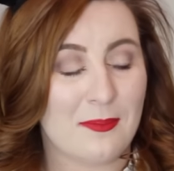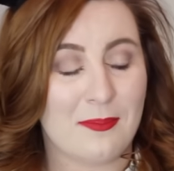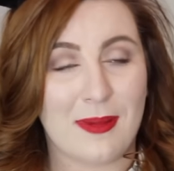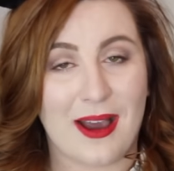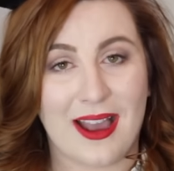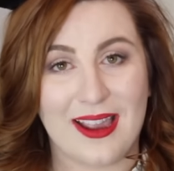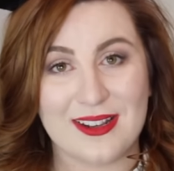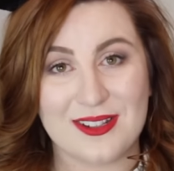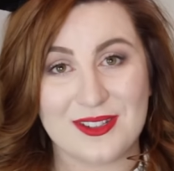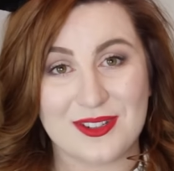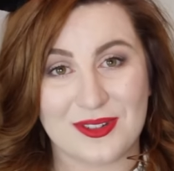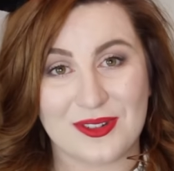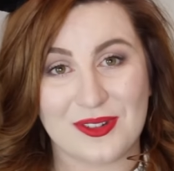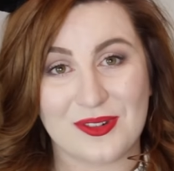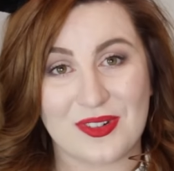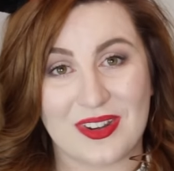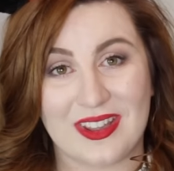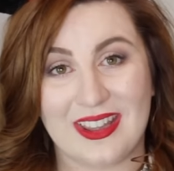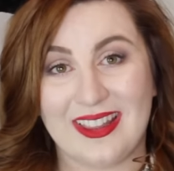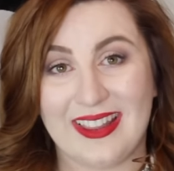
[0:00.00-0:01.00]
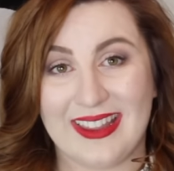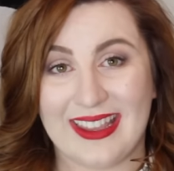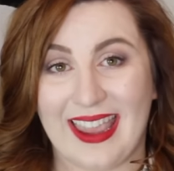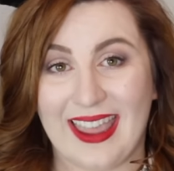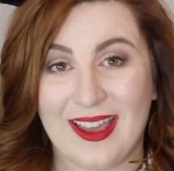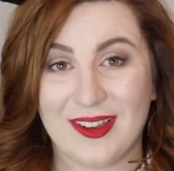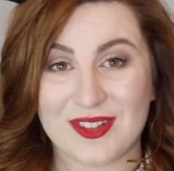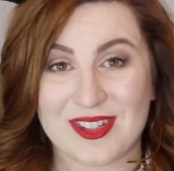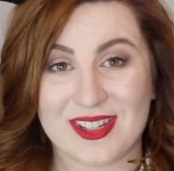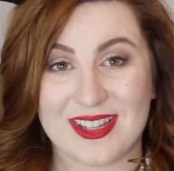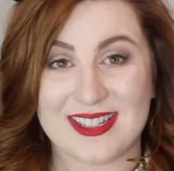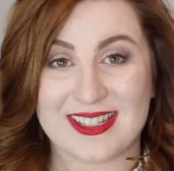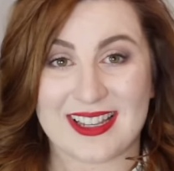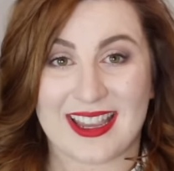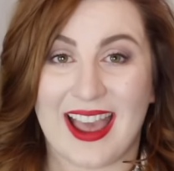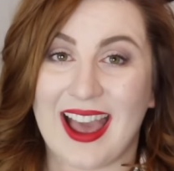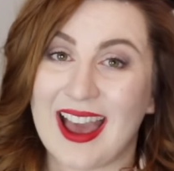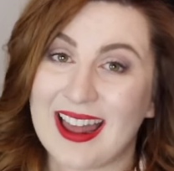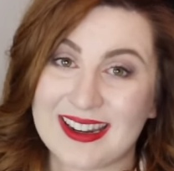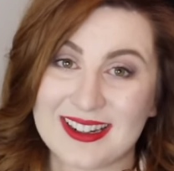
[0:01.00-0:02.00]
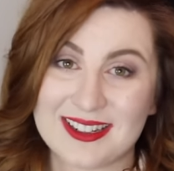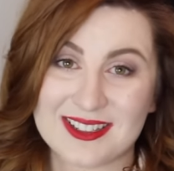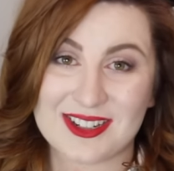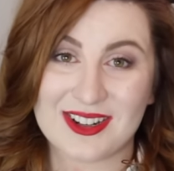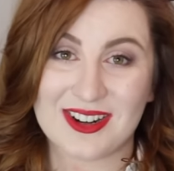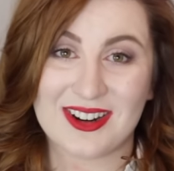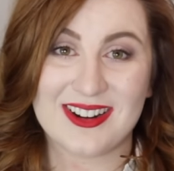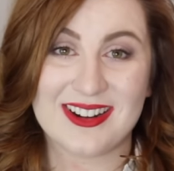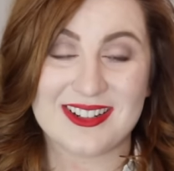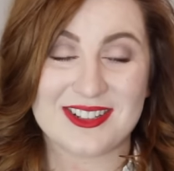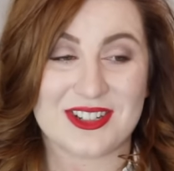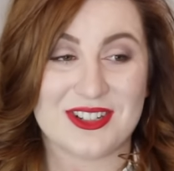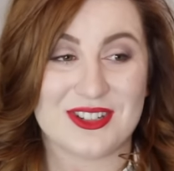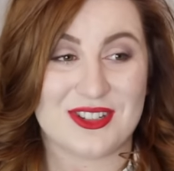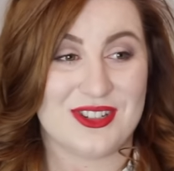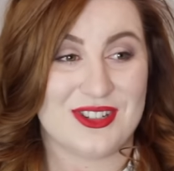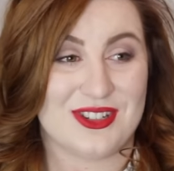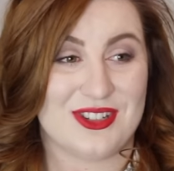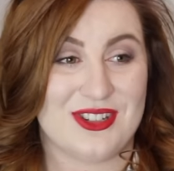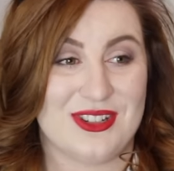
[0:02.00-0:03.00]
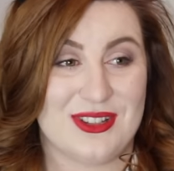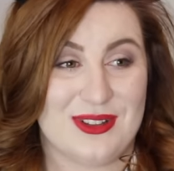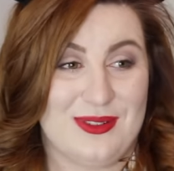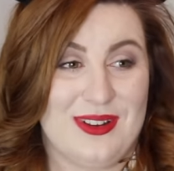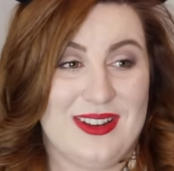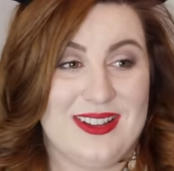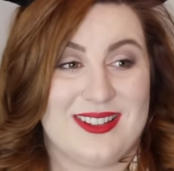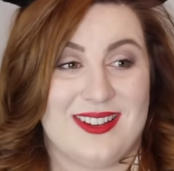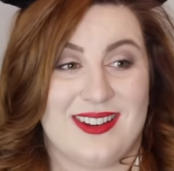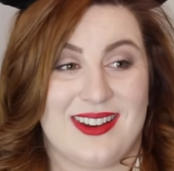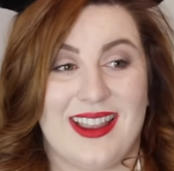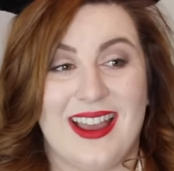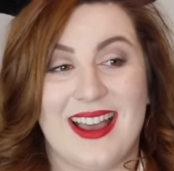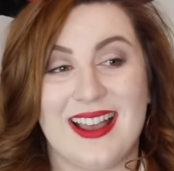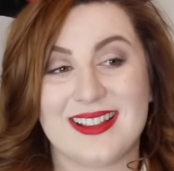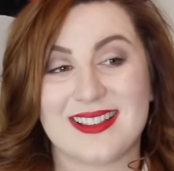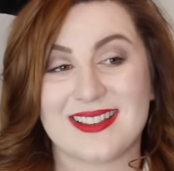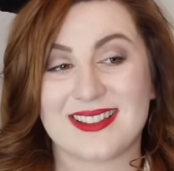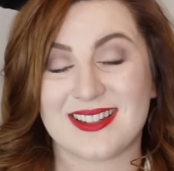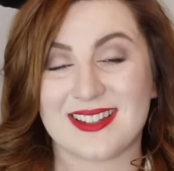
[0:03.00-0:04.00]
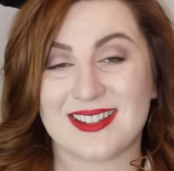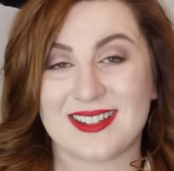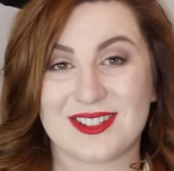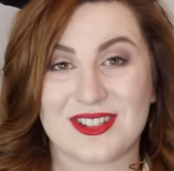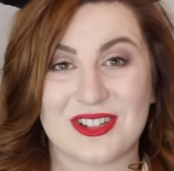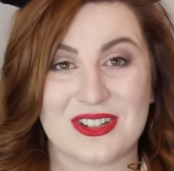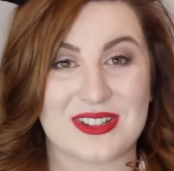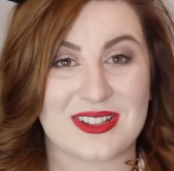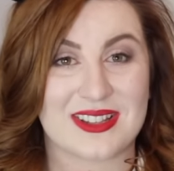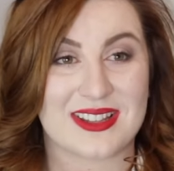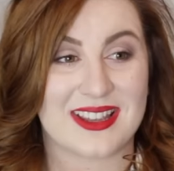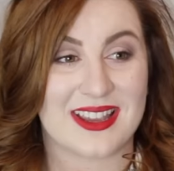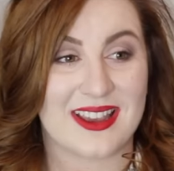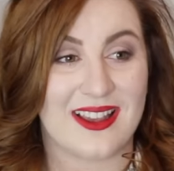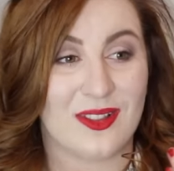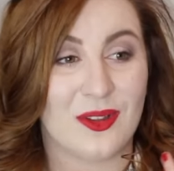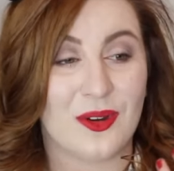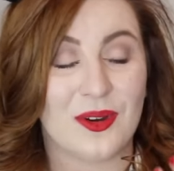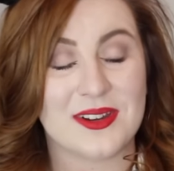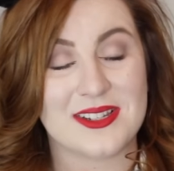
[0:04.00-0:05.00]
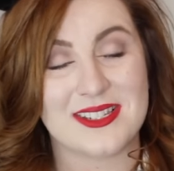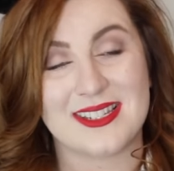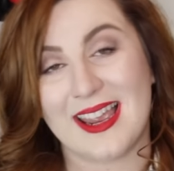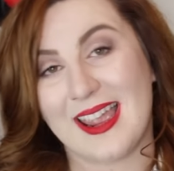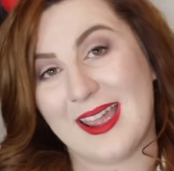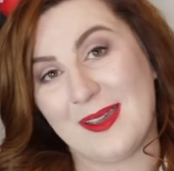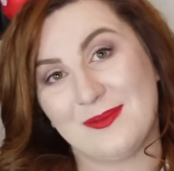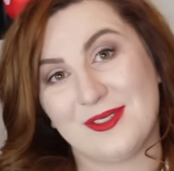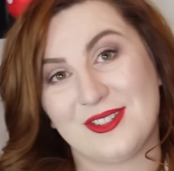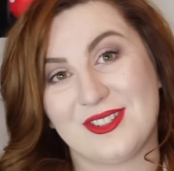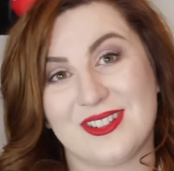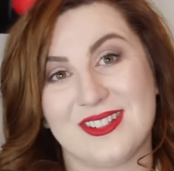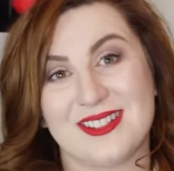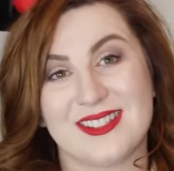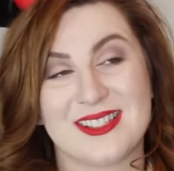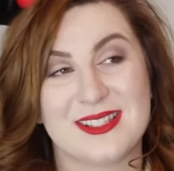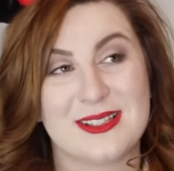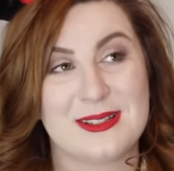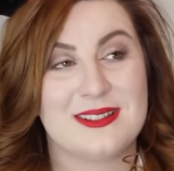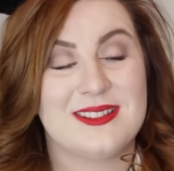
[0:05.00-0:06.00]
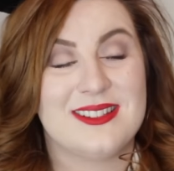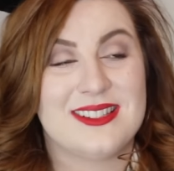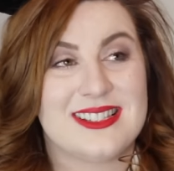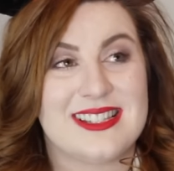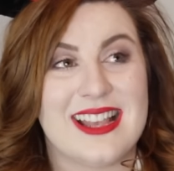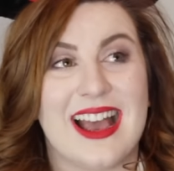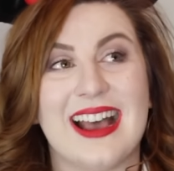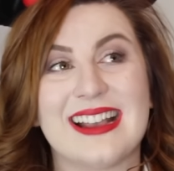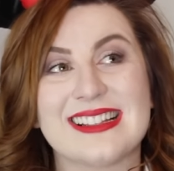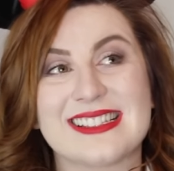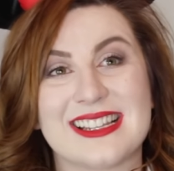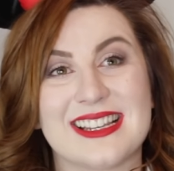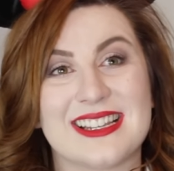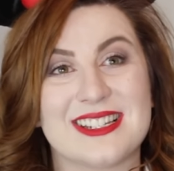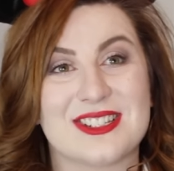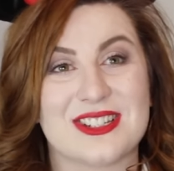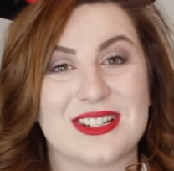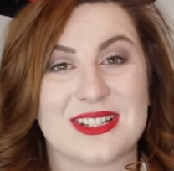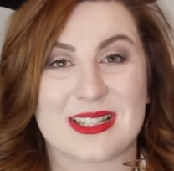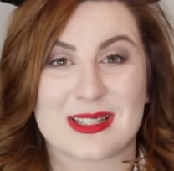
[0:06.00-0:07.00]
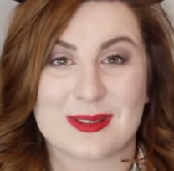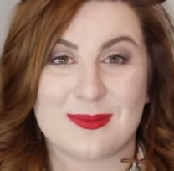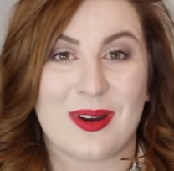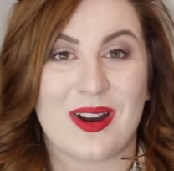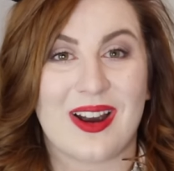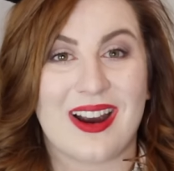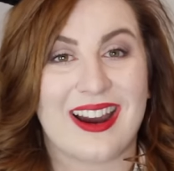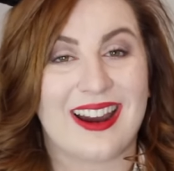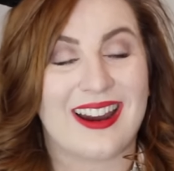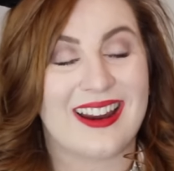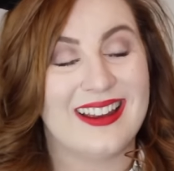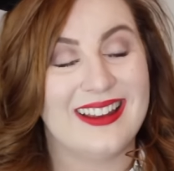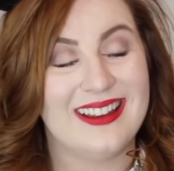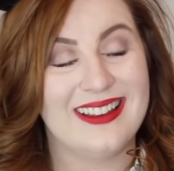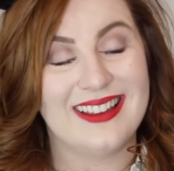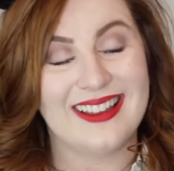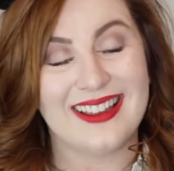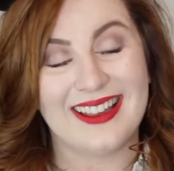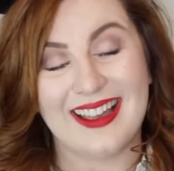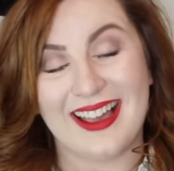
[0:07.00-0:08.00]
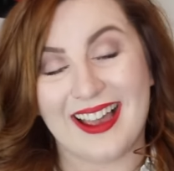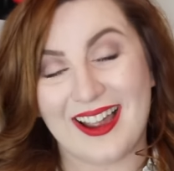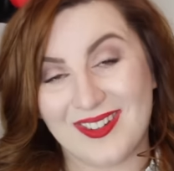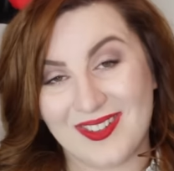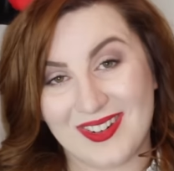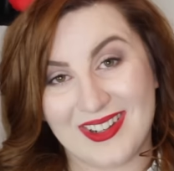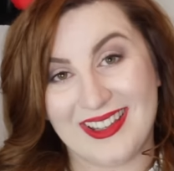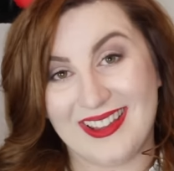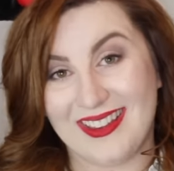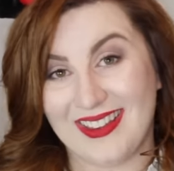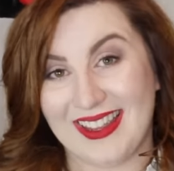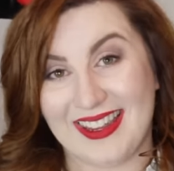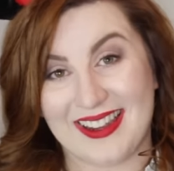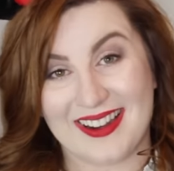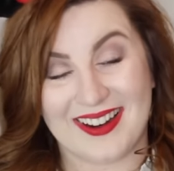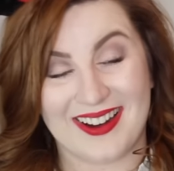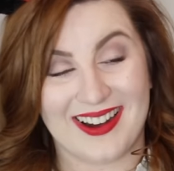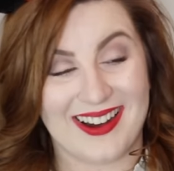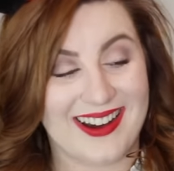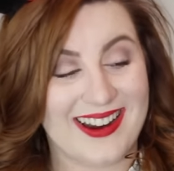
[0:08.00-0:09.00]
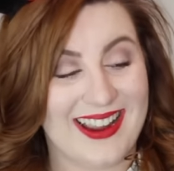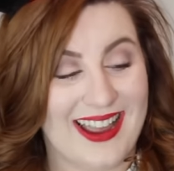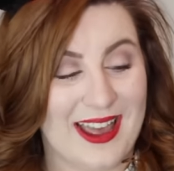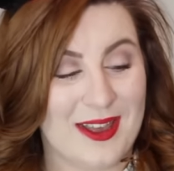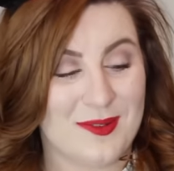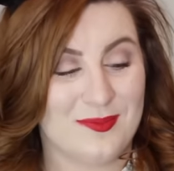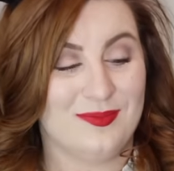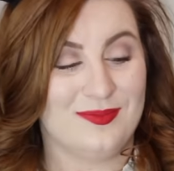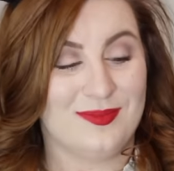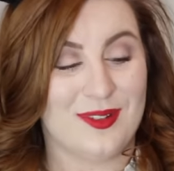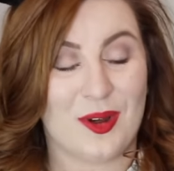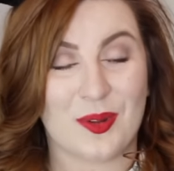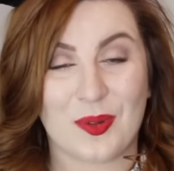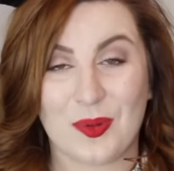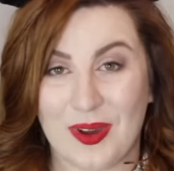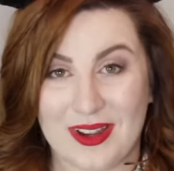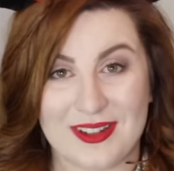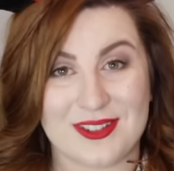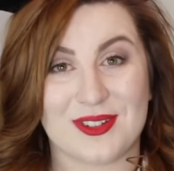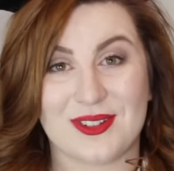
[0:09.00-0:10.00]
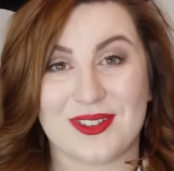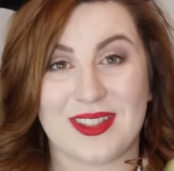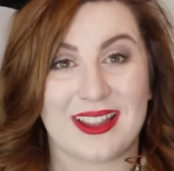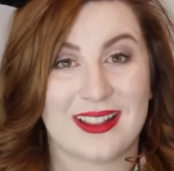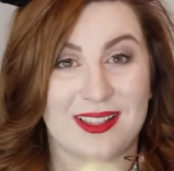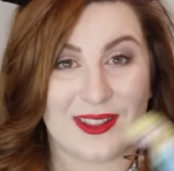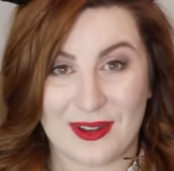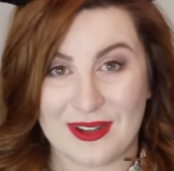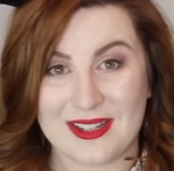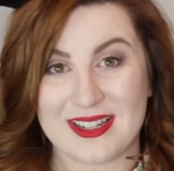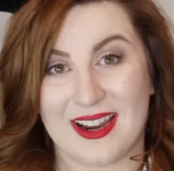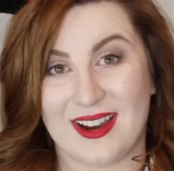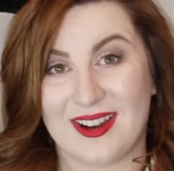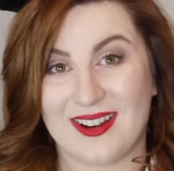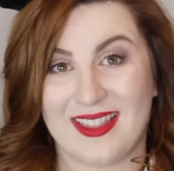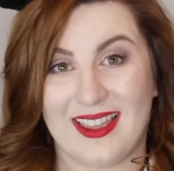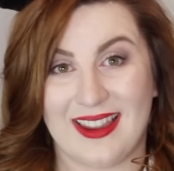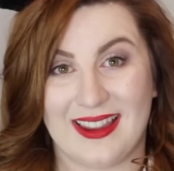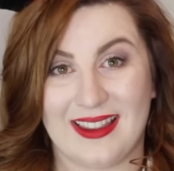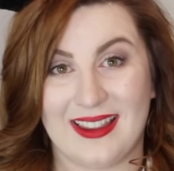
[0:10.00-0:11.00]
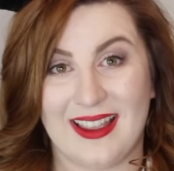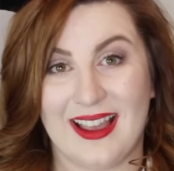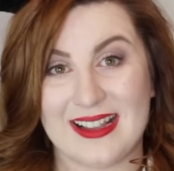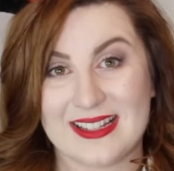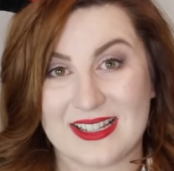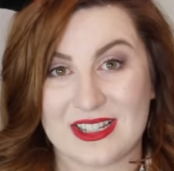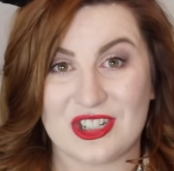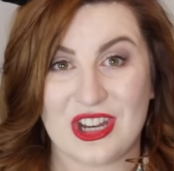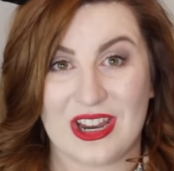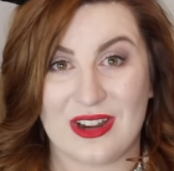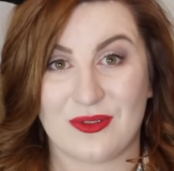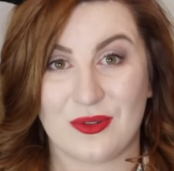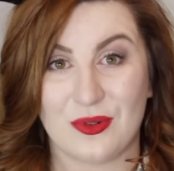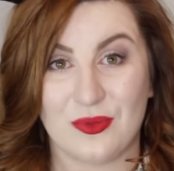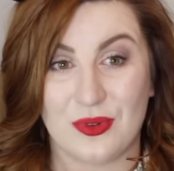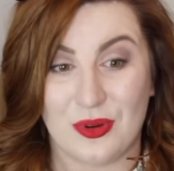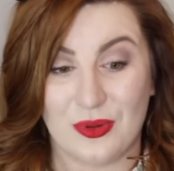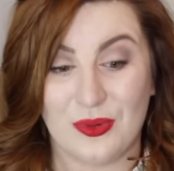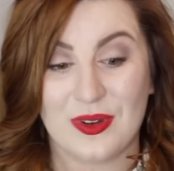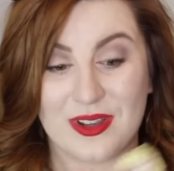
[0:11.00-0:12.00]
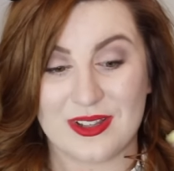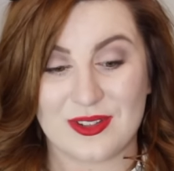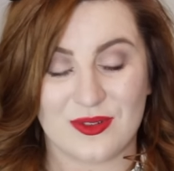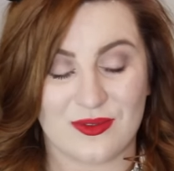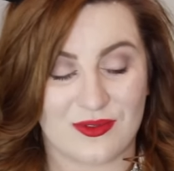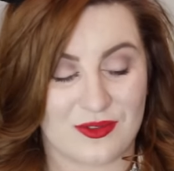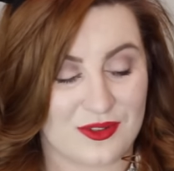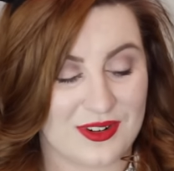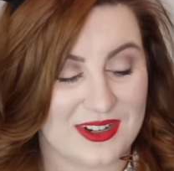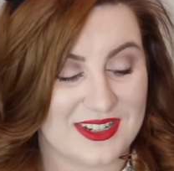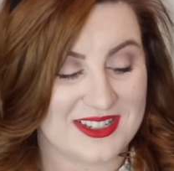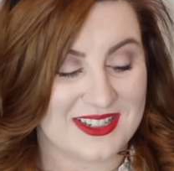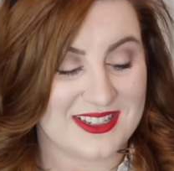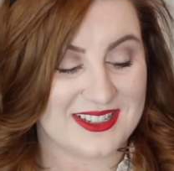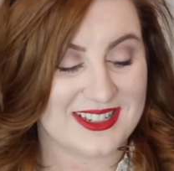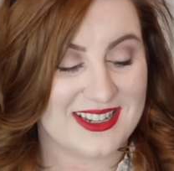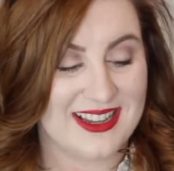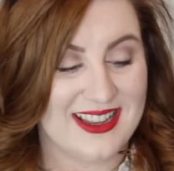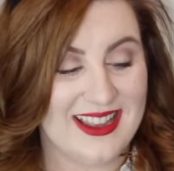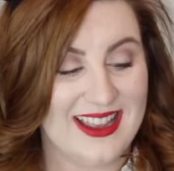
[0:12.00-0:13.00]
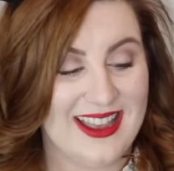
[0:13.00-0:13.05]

but I do really like Elsa as a character. She's just, she's quite sarcastic, she's got a lot of depth, she's sassy, she's smart. I really like her, um, although I do think the entire thing as a general rule is overrated.